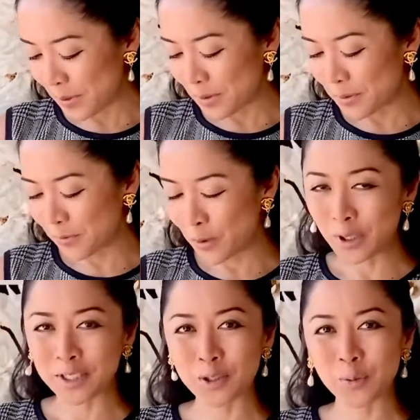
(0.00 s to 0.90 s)
for
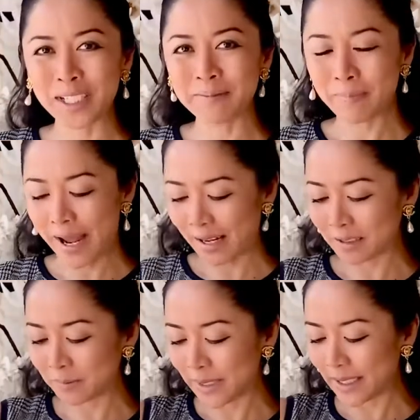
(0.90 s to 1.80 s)
a tweed
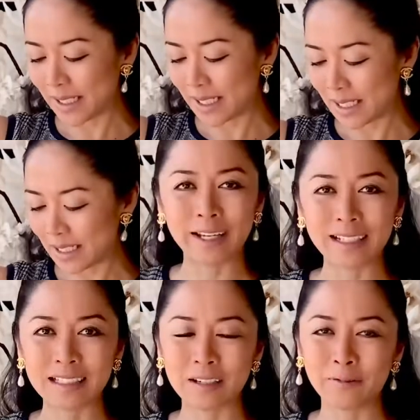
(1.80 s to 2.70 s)
bag because
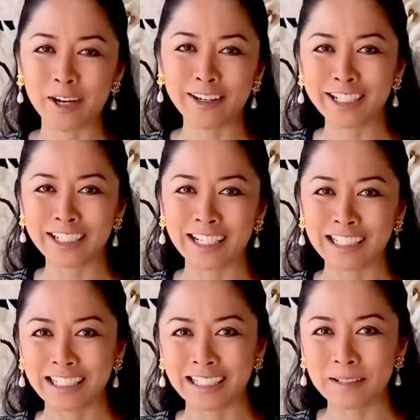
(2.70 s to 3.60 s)
it's a very
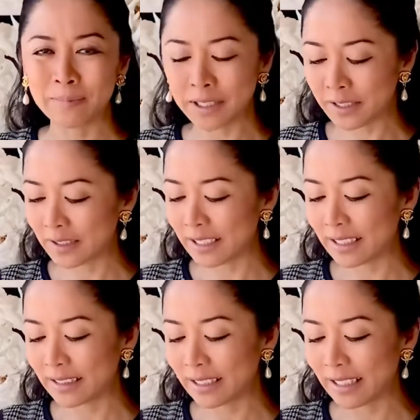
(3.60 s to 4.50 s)
delicate
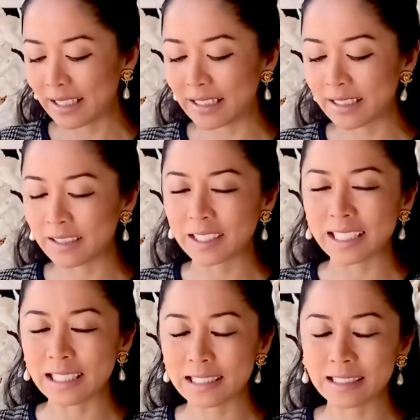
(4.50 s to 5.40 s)
material. It could
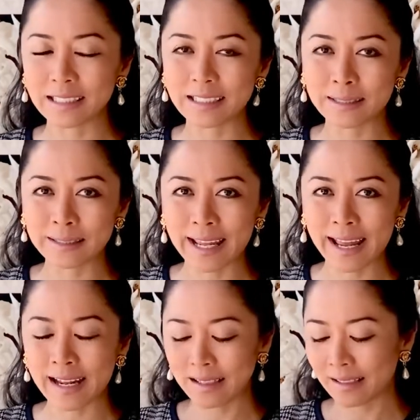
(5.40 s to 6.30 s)
easily
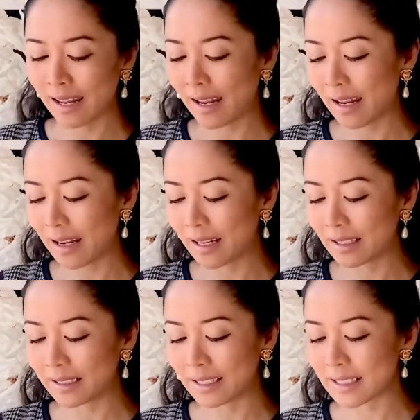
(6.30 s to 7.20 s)
snag, and
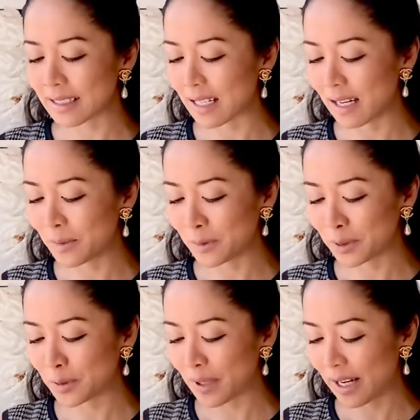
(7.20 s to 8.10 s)
yes, I would
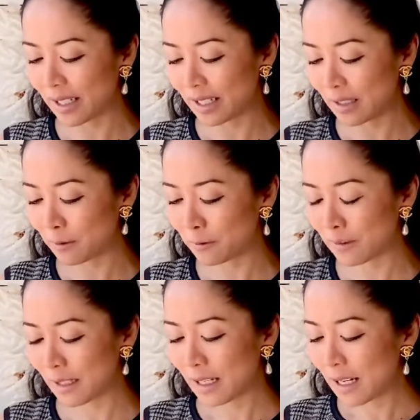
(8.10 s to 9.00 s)
cry
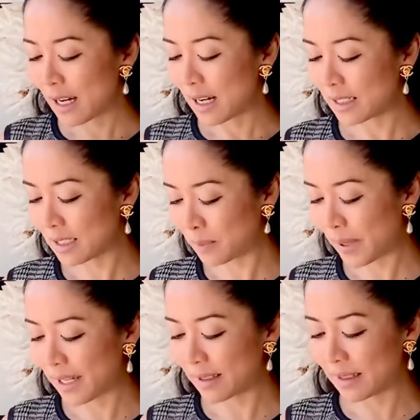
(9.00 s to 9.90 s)
if I
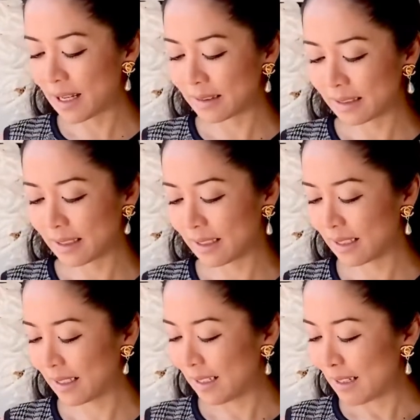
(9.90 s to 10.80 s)
spend that
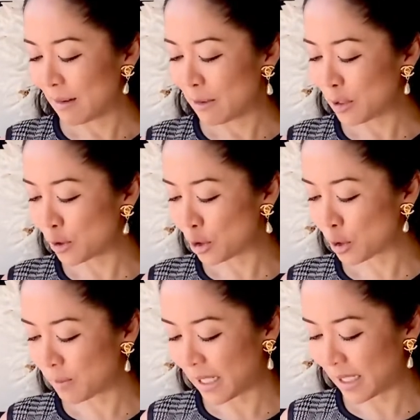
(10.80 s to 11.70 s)
huge
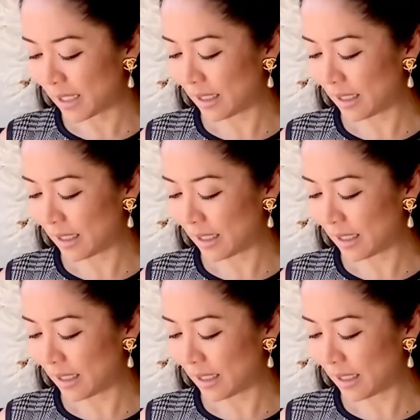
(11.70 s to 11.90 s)
money